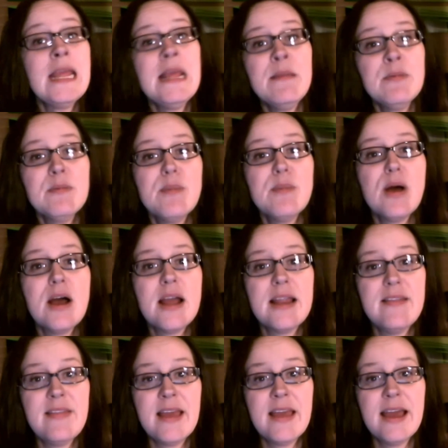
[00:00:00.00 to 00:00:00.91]
to keep in
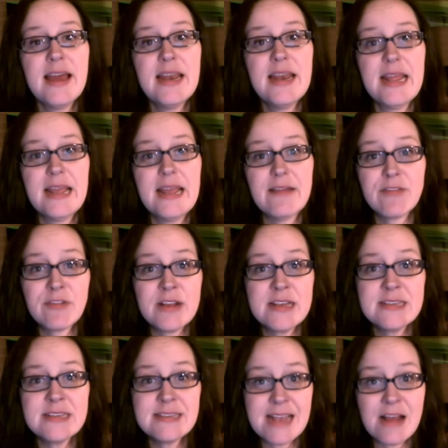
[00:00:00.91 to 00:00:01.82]
mind that
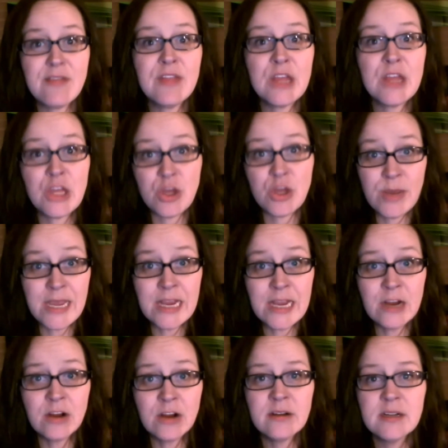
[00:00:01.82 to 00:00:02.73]
every sound that you
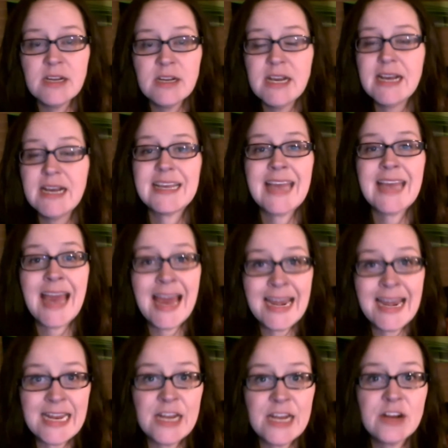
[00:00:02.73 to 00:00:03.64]
hear, a
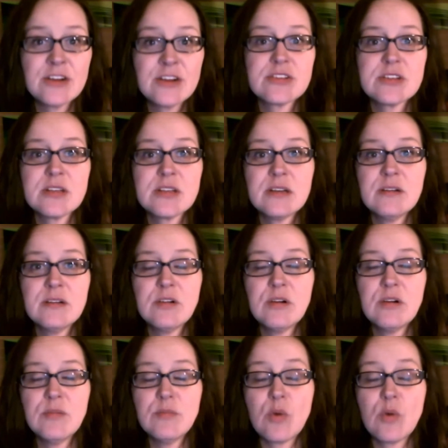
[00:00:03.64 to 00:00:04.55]
cat hears
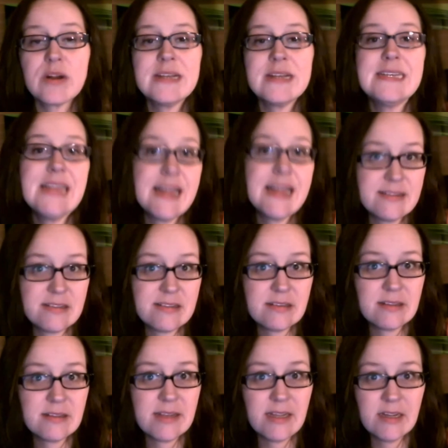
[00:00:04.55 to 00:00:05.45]
more
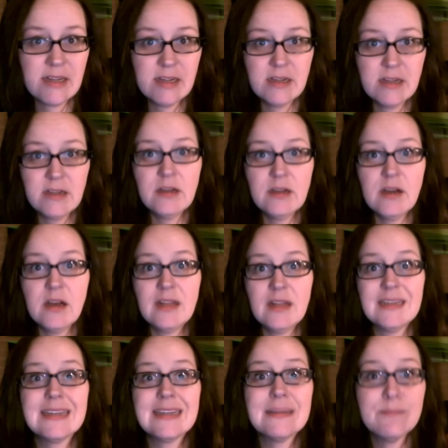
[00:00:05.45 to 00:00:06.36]
intensely,
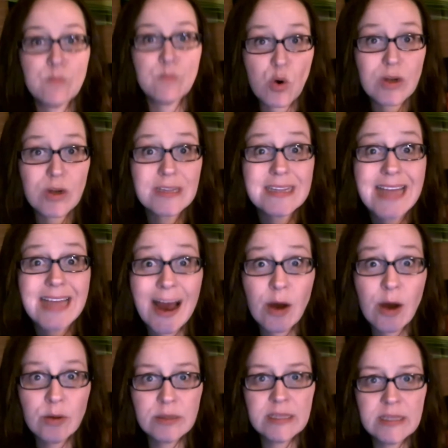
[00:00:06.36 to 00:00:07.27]
more
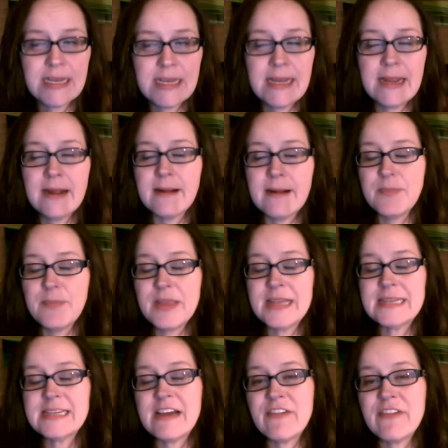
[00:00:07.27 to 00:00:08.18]
loudly.
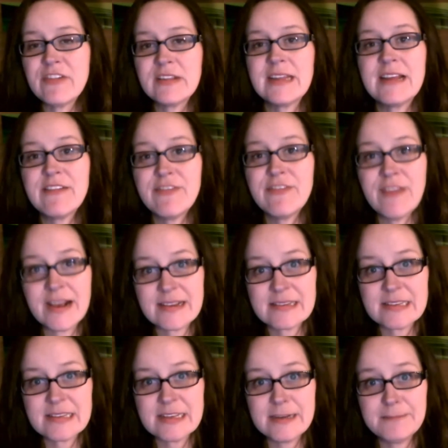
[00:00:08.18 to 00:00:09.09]
It definitely
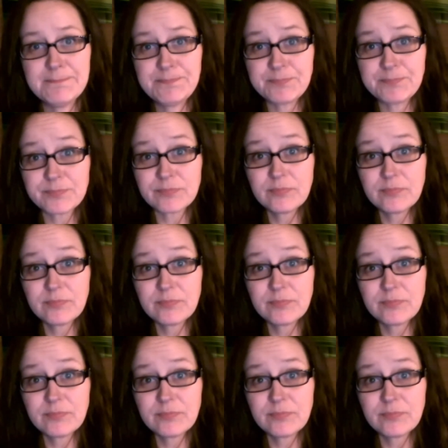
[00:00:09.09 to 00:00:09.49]
affects them